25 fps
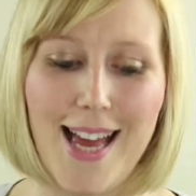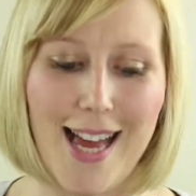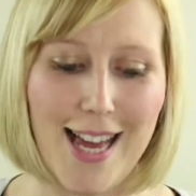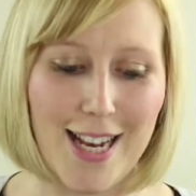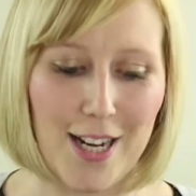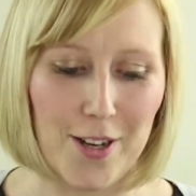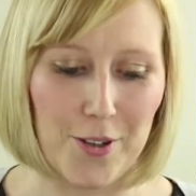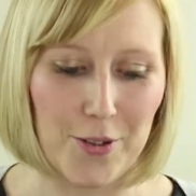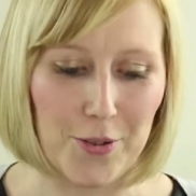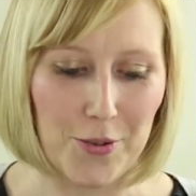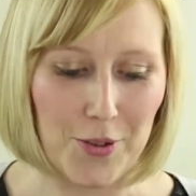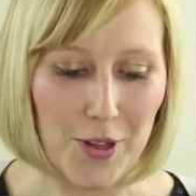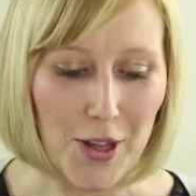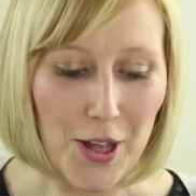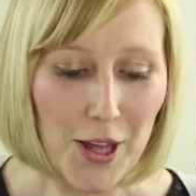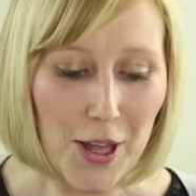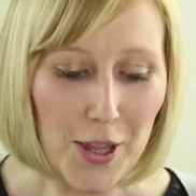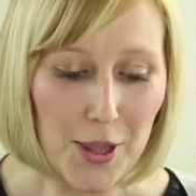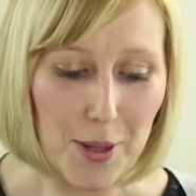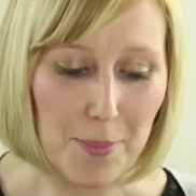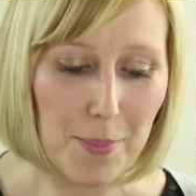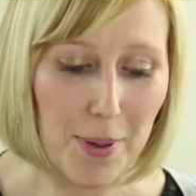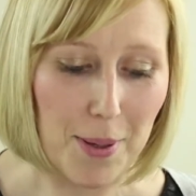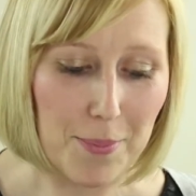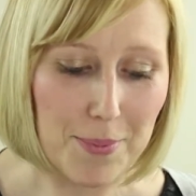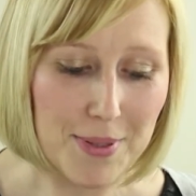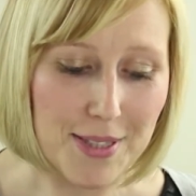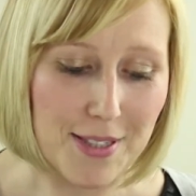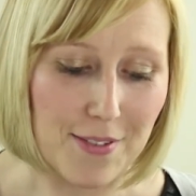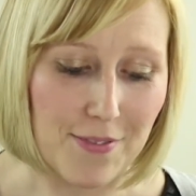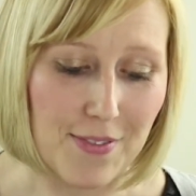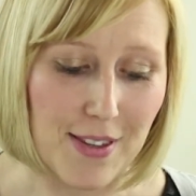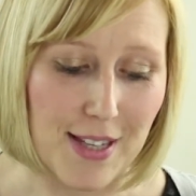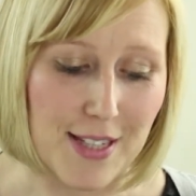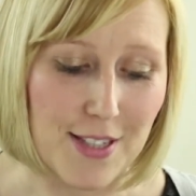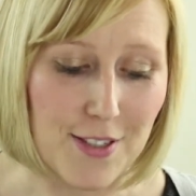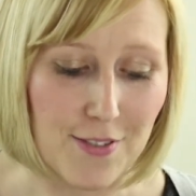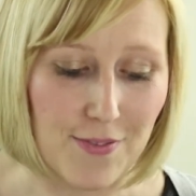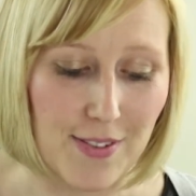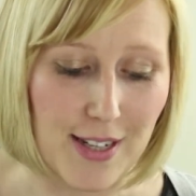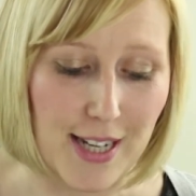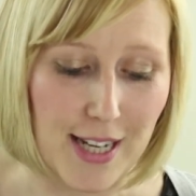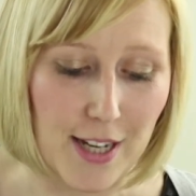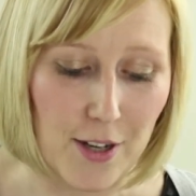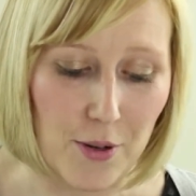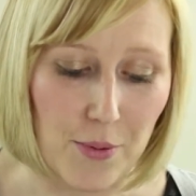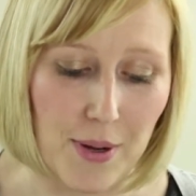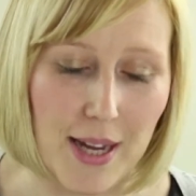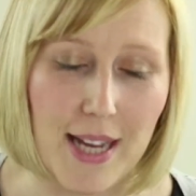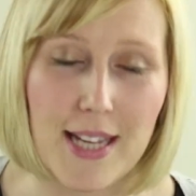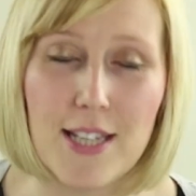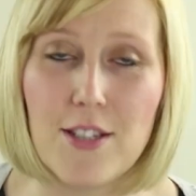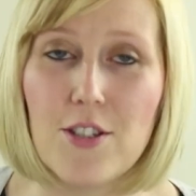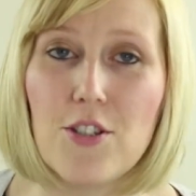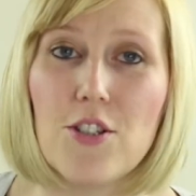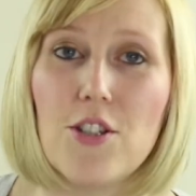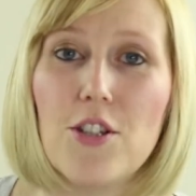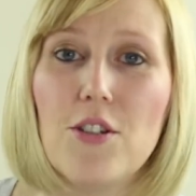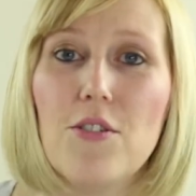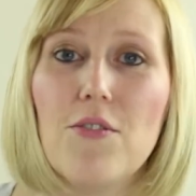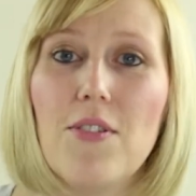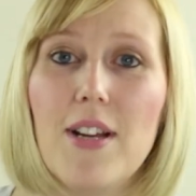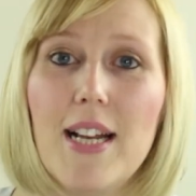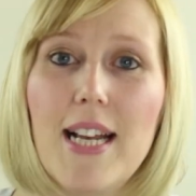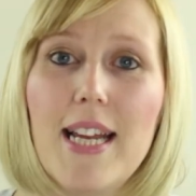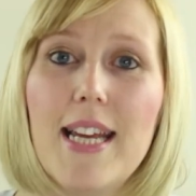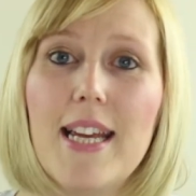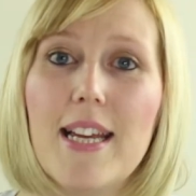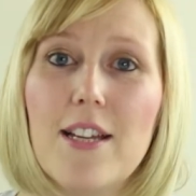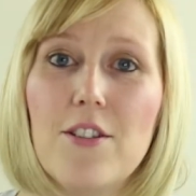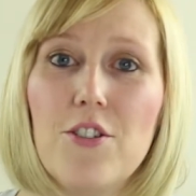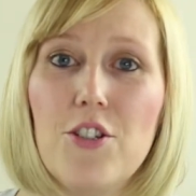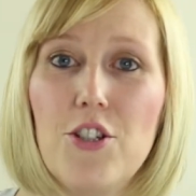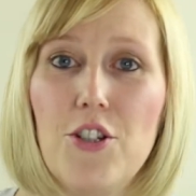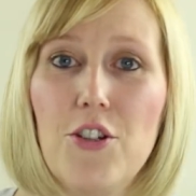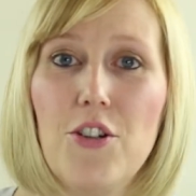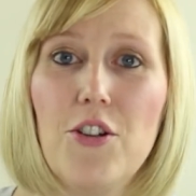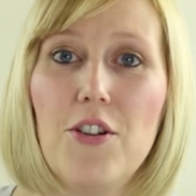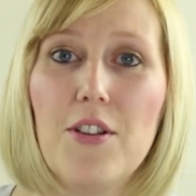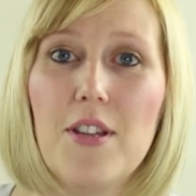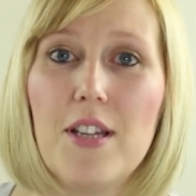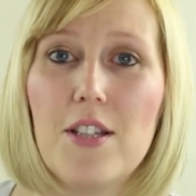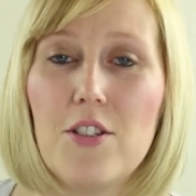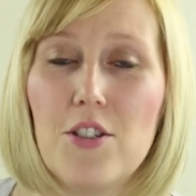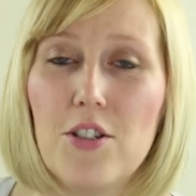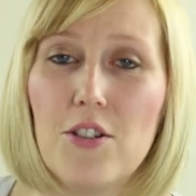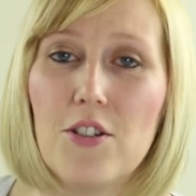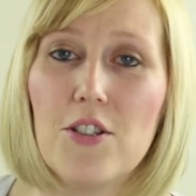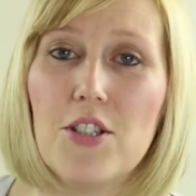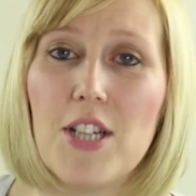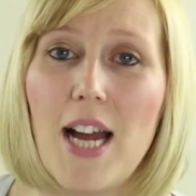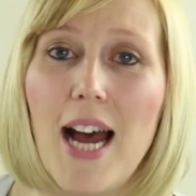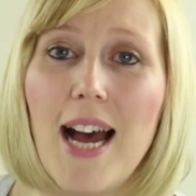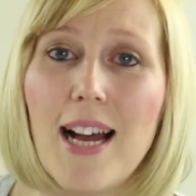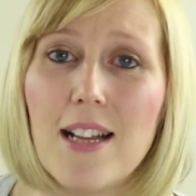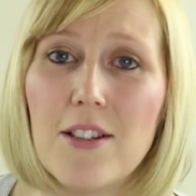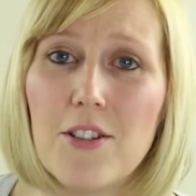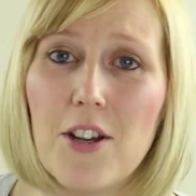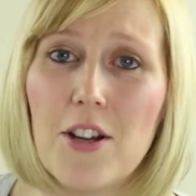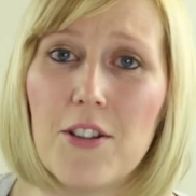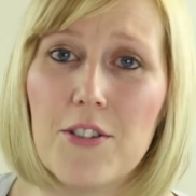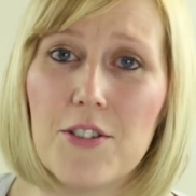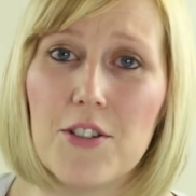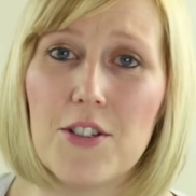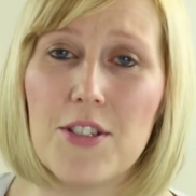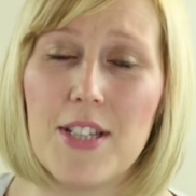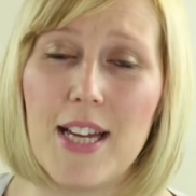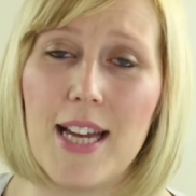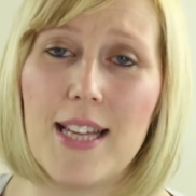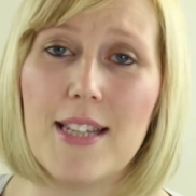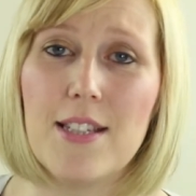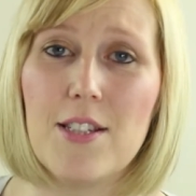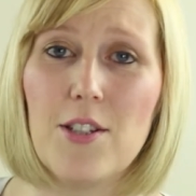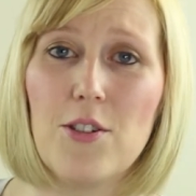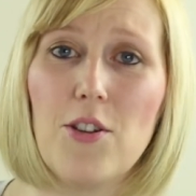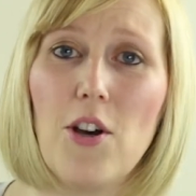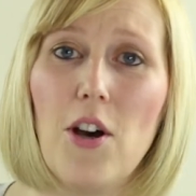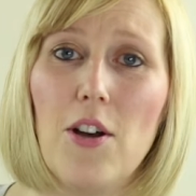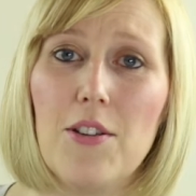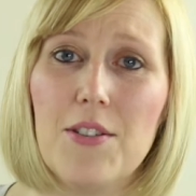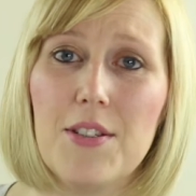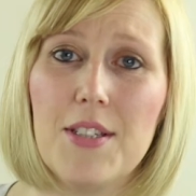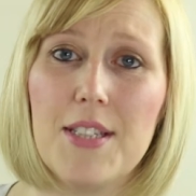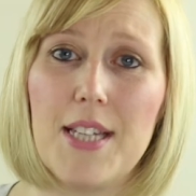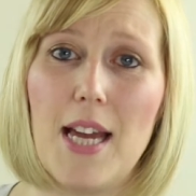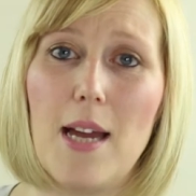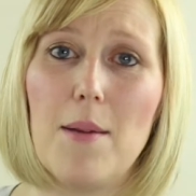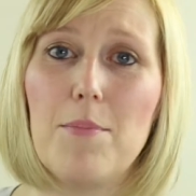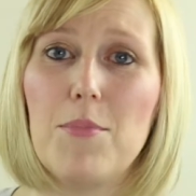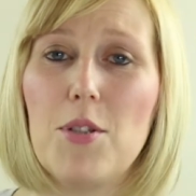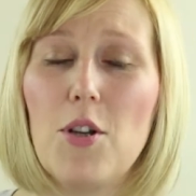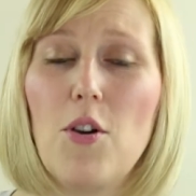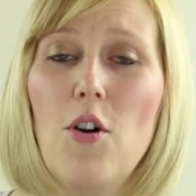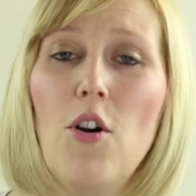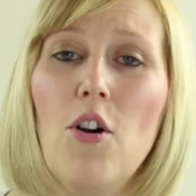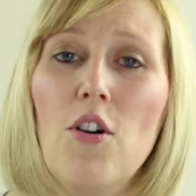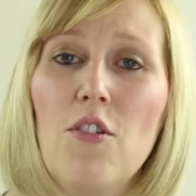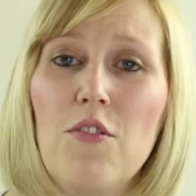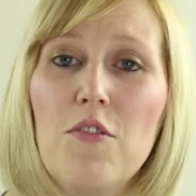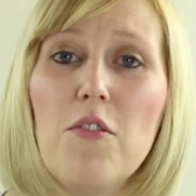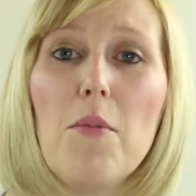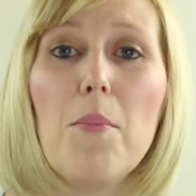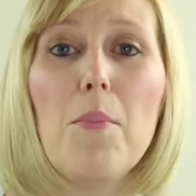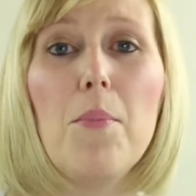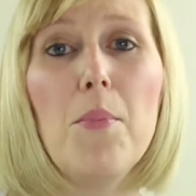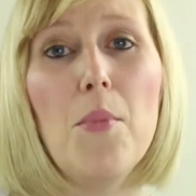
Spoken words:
Hello, the purpose of this video is to really ensure that your child understands the concept of